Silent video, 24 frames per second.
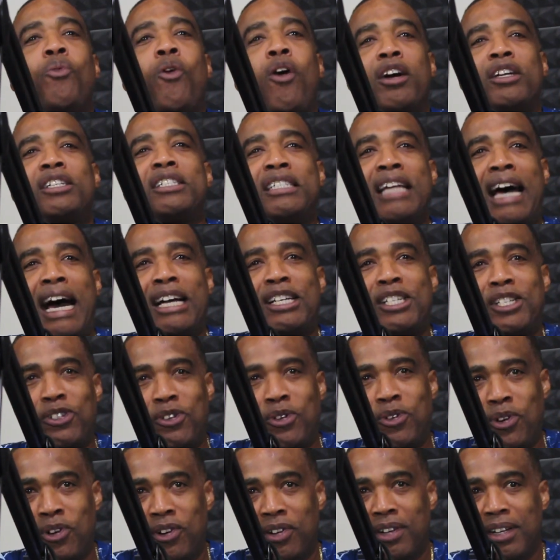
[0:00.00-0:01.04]
watch that
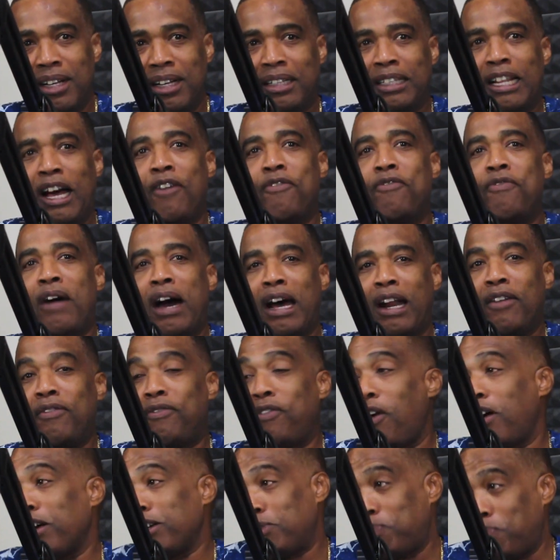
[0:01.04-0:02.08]
show that Father
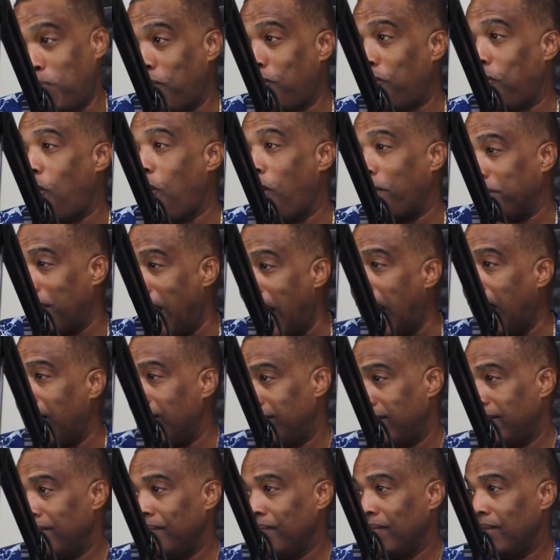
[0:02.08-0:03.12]
Fox performed at,
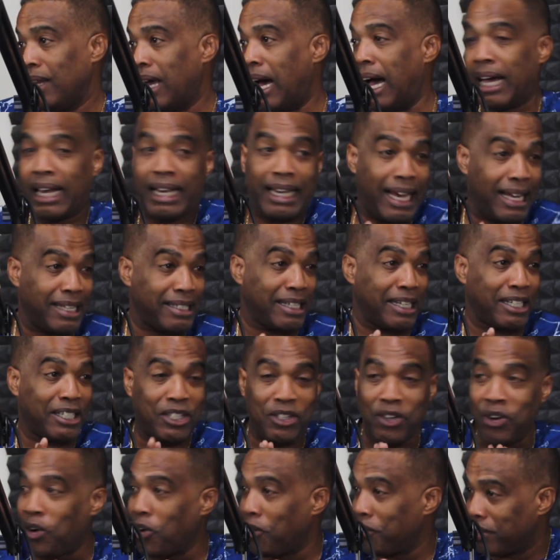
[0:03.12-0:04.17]
at
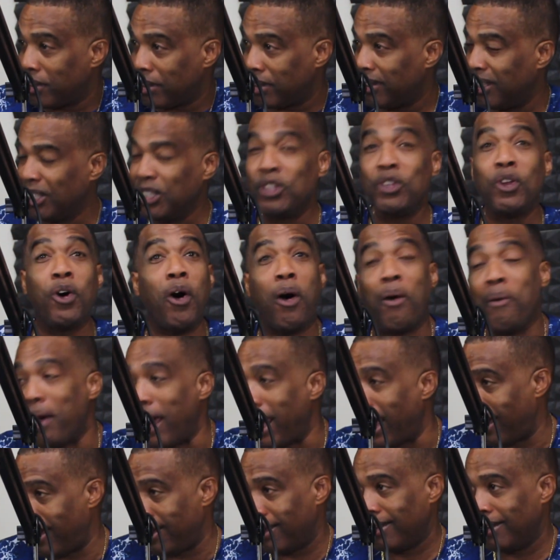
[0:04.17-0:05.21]
Kensington Oval. No
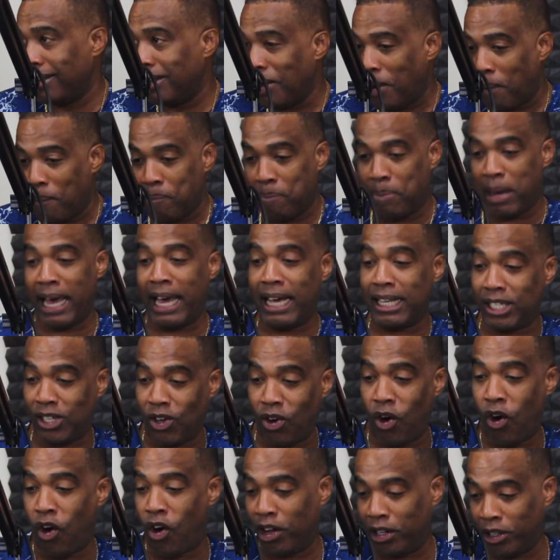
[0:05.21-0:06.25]
way.
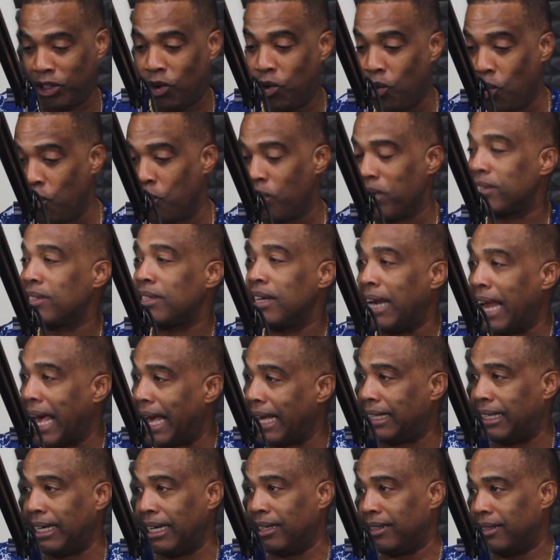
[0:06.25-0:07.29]
Based on who were
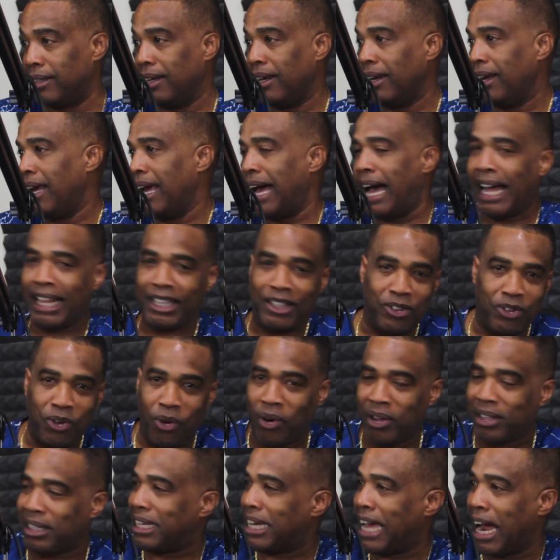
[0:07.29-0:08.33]
selected and
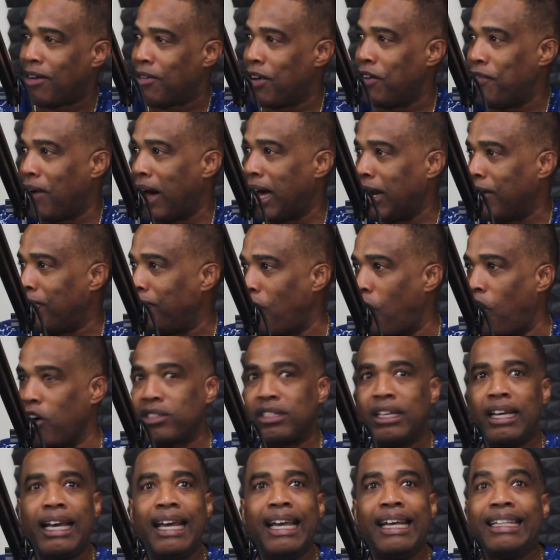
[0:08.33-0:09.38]
don't carry Father
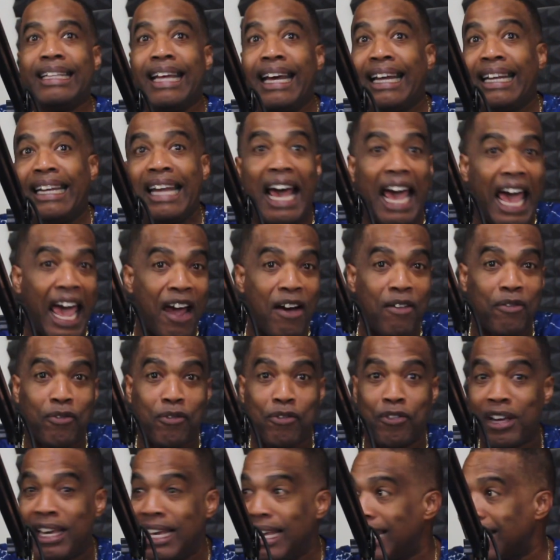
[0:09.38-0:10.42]
Fox, he did
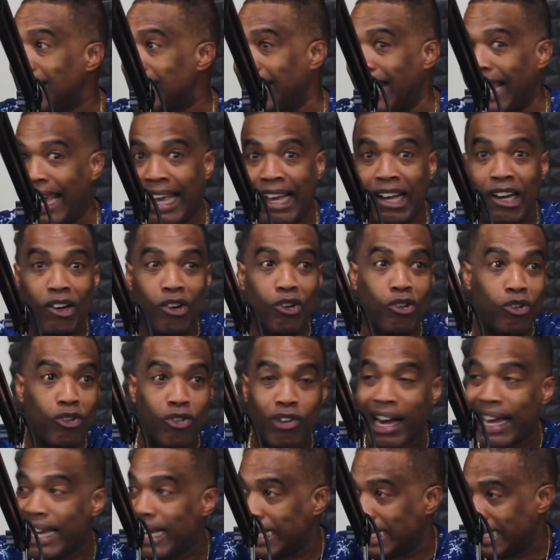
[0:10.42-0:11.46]
everything
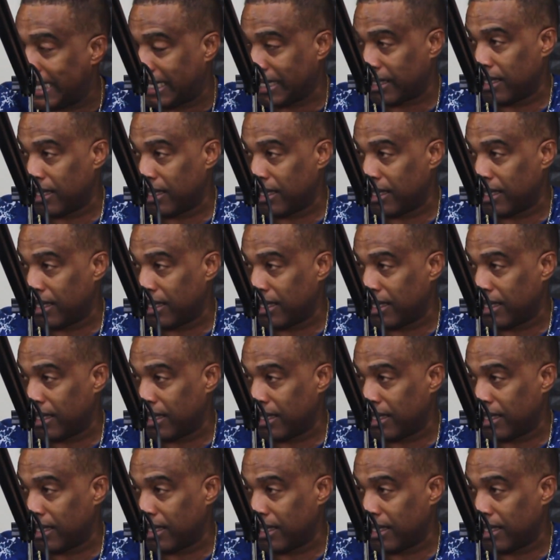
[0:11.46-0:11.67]
right.